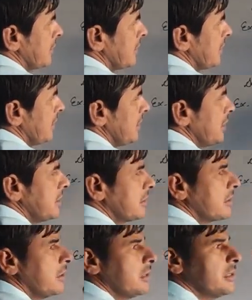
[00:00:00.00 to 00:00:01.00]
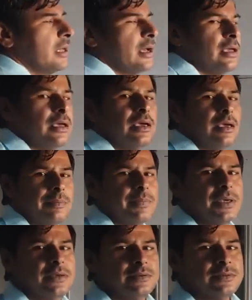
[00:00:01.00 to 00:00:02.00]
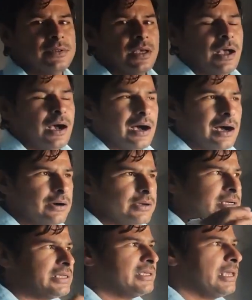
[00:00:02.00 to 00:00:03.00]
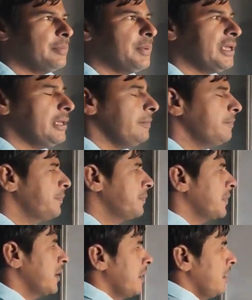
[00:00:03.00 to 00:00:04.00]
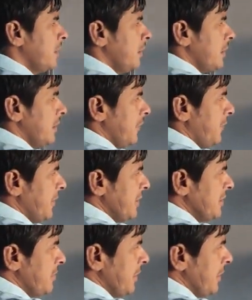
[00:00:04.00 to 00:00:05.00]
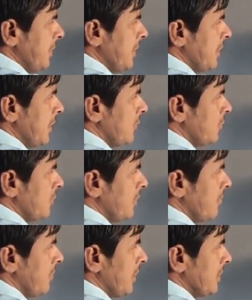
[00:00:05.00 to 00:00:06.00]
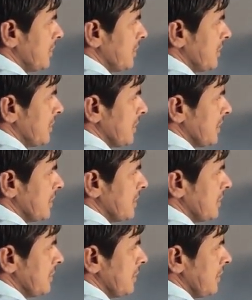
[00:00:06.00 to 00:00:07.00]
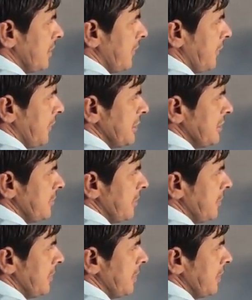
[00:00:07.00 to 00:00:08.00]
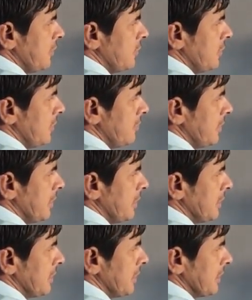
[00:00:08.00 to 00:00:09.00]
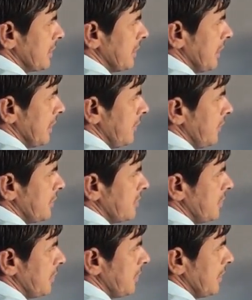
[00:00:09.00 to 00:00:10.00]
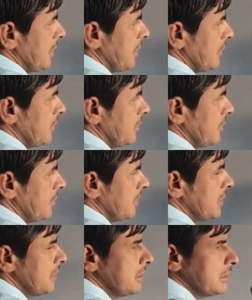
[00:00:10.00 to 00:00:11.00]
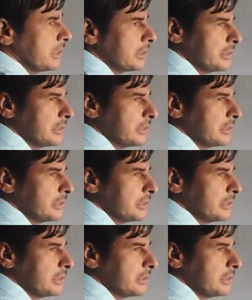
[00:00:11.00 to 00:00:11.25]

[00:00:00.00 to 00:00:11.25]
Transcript: This is called the AP. How it is AP? Difference between the two numbers is 6. Difference between the two numbers is 6 and difference between the two numbers is 6.